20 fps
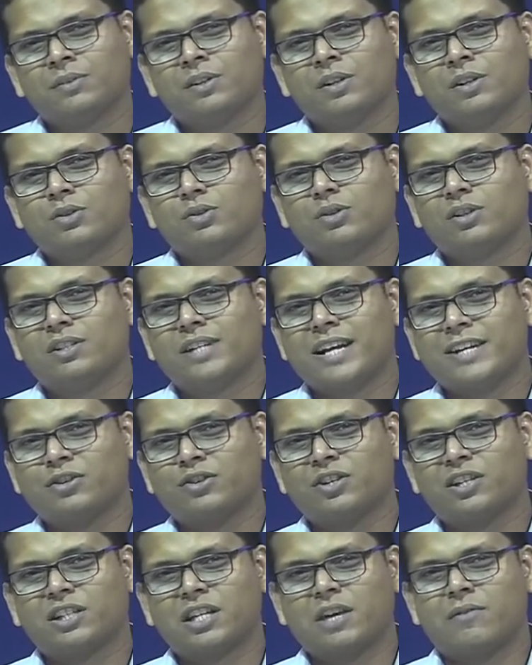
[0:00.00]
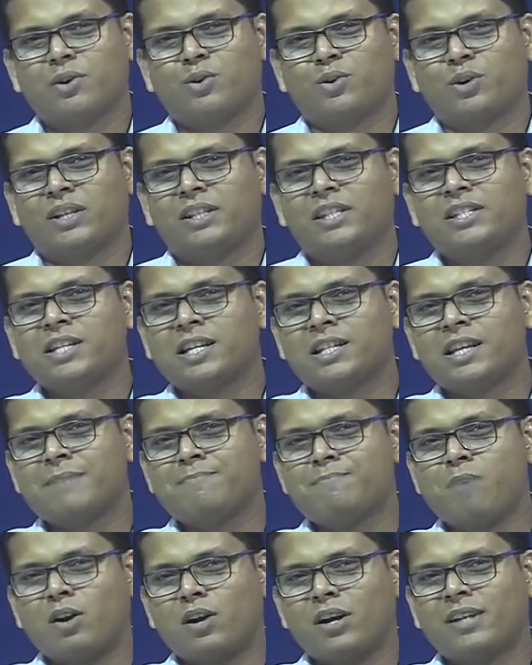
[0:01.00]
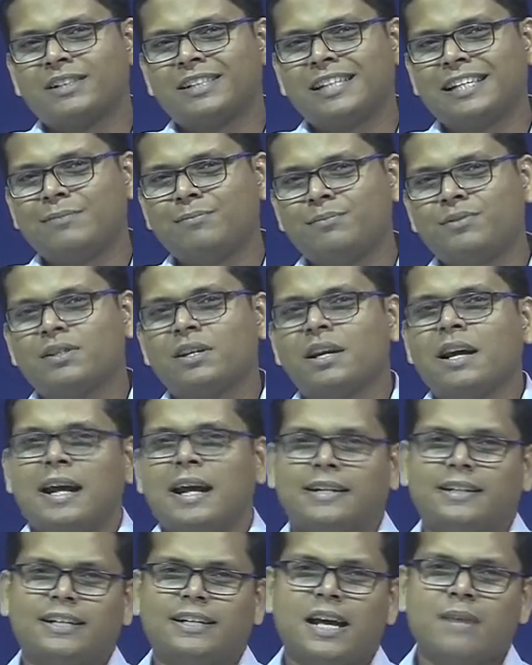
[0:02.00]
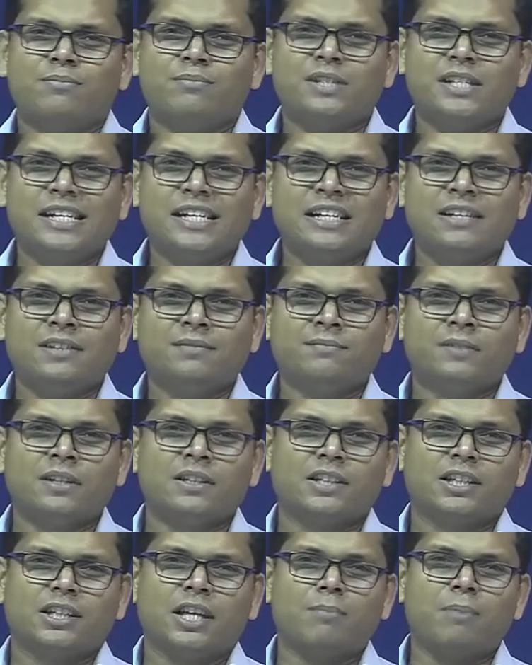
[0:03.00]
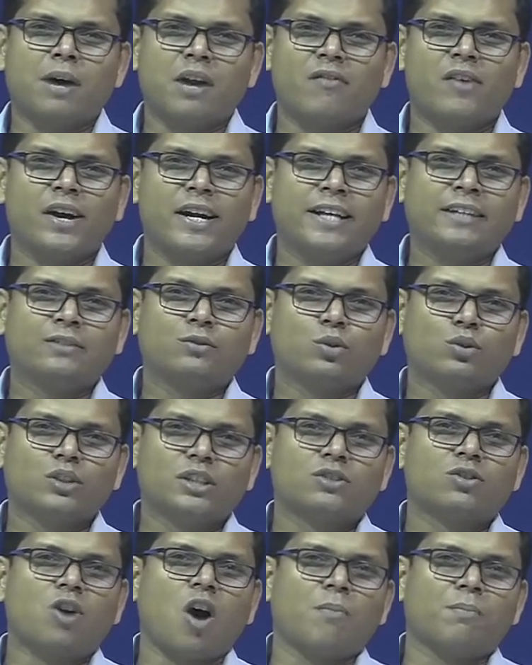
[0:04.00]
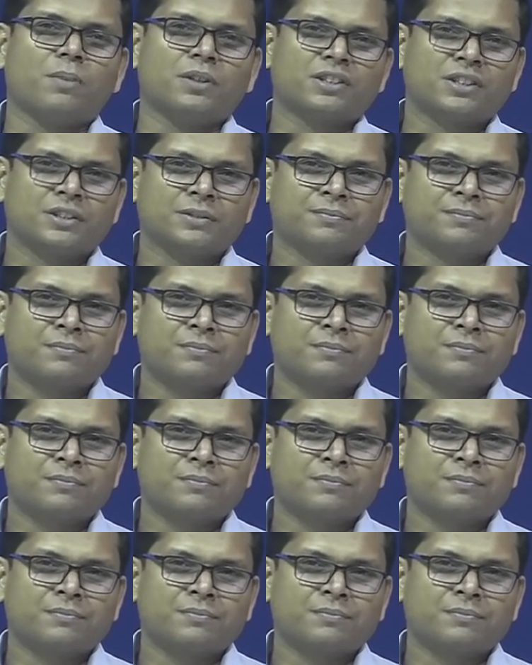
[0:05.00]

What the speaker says: So it tries to discover, okay, these are the important themes that I am seeing that are pervading through this corpus.